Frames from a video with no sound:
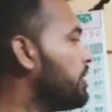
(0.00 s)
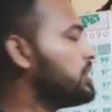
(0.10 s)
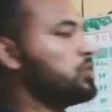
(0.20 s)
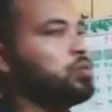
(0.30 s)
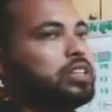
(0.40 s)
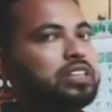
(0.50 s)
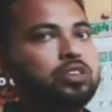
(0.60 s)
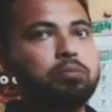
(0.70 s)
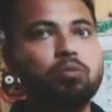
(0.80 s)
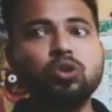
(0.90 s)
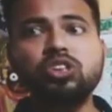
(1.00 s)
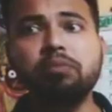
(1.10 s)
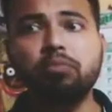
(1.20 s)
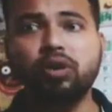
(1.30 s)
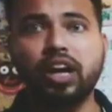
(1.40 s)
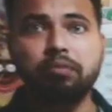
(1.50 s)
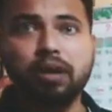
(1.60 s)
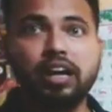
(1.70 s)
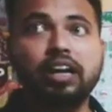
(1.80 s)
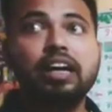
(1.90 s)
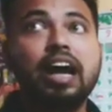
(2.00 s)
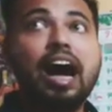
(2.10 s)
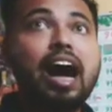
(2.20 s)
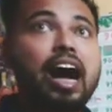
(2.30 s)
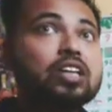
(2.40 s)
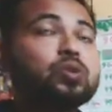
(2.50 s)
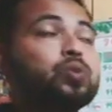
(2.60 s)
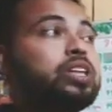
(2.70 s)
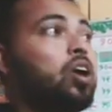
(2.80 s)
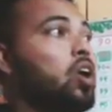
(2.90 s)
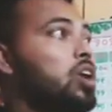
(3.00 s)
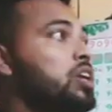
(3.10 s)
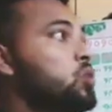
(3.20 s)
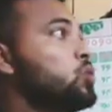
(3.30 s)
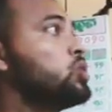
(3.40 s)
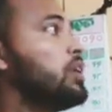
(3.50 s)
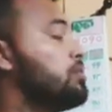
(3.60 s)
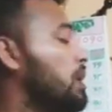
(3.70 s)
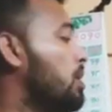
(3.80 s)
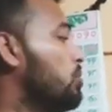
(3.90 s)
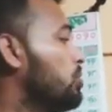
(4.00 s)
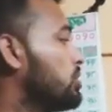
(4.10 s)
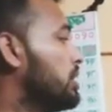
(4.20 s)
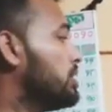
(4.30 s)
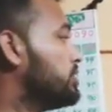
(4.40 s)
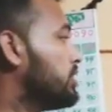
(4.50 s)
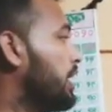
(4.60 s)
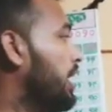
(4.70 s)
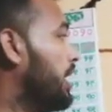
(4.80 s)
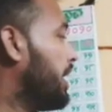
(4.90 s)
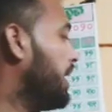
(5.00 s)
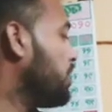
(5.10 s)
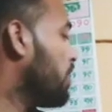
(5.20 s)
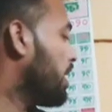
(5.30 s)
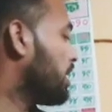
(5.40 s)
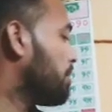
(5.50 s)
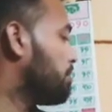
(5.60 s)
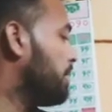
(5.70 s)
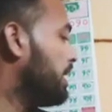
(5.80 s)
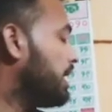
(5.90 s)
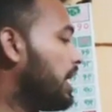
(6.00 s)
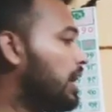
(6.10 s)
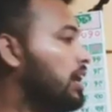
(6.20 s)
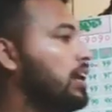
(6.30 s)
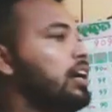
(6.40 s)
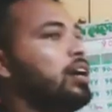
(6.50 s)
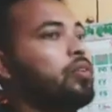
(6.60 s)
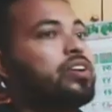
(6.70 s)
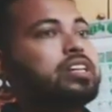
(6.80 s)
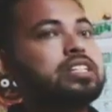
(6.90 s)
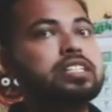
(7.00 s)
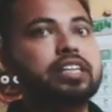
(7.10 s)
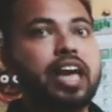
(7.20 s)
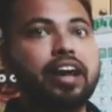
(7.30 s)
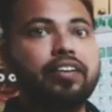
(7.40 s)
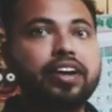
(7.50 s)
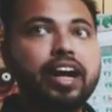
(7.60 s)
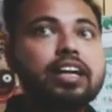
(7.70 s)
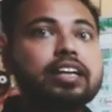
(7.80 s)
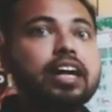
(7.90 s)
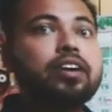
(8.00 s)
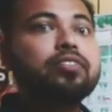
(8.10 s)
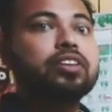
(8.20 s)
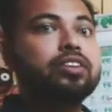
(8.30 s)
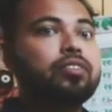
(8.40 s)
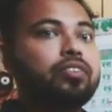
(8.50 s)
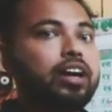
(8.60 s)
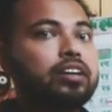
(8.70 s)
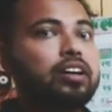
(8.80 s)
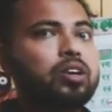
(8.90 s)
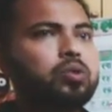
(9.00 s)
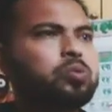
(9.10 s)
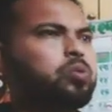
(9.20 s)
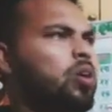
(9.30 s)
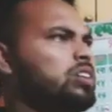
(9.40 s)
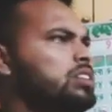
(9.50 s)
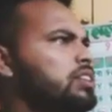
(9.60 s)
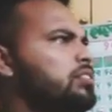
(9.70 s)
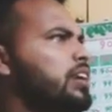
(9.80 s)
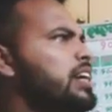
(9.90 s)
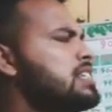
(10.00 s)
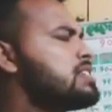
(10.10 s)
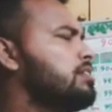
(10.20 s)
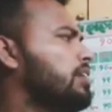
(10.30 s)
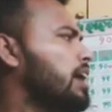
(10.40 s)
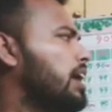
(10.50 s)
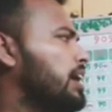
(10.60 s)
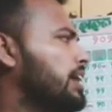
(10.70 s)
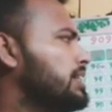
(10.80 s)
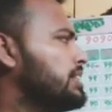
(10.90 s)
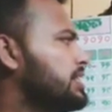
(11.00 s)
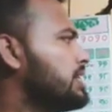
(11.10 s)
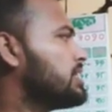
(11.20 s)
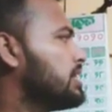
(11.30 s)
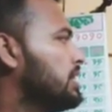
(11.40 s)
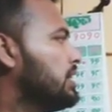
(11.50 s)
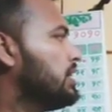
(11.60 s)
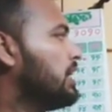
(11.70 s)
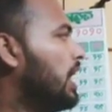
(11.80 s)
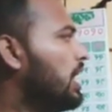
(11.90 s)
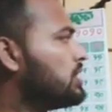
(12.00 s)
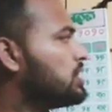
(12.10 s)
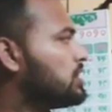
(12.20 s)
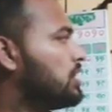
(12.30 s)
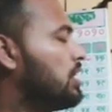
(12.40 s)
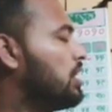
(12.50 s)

waste, which is the most important part. As we all used about the different radioactive metal which can reacted with the water to cause different several diseases. As